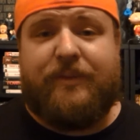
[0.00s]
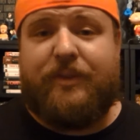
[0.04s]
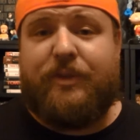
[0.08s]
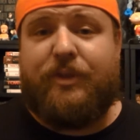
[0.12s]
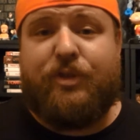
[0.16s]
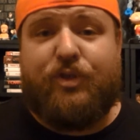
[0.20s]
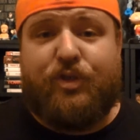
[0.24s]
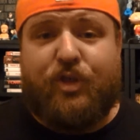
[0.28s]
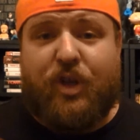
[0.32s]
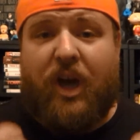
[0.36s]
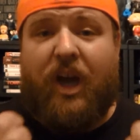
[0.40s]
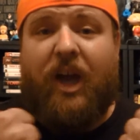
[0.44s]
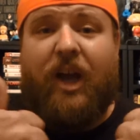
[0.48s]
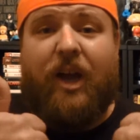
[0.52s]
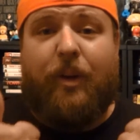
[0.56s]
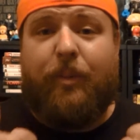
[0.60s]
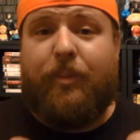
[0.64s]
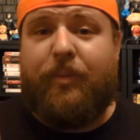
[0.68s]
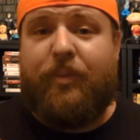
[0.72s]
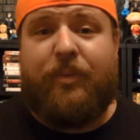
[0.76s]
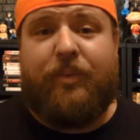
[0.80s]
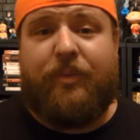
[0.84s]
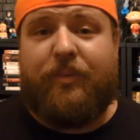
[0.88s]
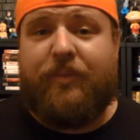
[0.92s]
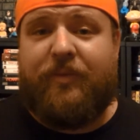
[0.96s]
good
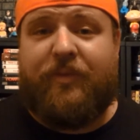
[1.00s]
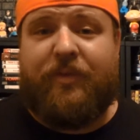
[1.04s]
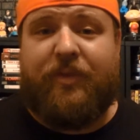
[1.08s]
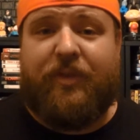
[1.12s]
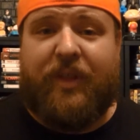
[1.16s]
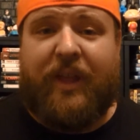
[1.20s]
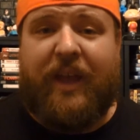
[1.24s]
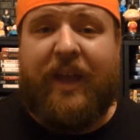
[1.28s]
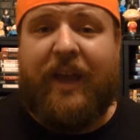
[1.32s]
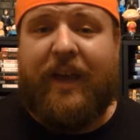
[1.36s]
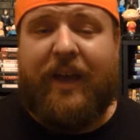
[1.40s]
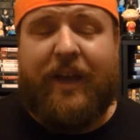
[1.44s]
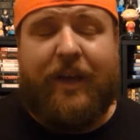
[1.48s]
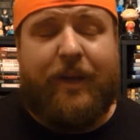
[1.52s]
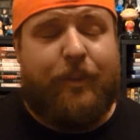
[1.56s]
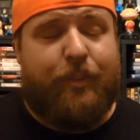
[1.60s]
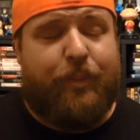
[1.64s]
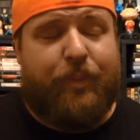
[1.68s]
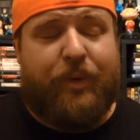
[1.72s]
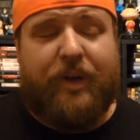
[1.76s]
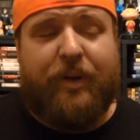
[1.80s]
job for that.